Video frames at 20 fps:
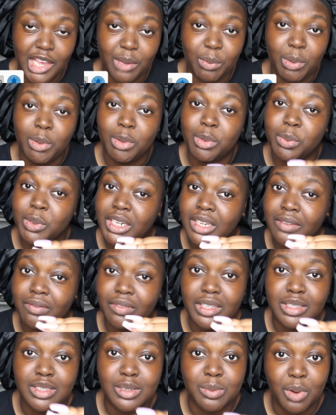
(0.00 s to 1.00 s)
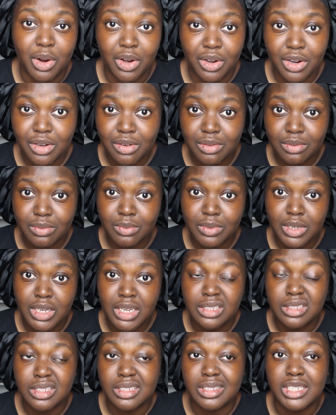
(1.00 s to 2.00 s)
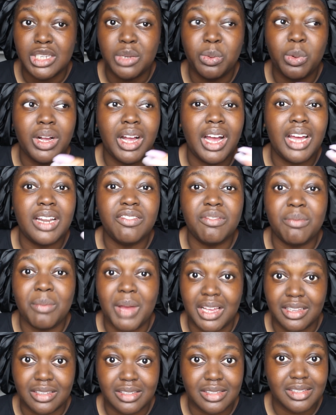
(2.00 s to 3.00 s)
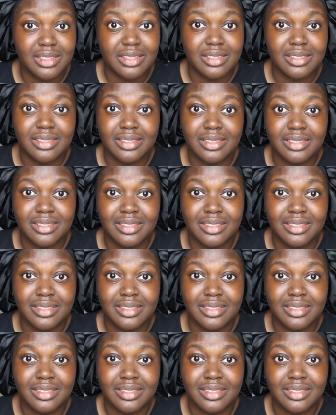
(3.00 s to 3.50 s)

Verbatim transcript: And we will reconvene tomorrow to see what kind of mess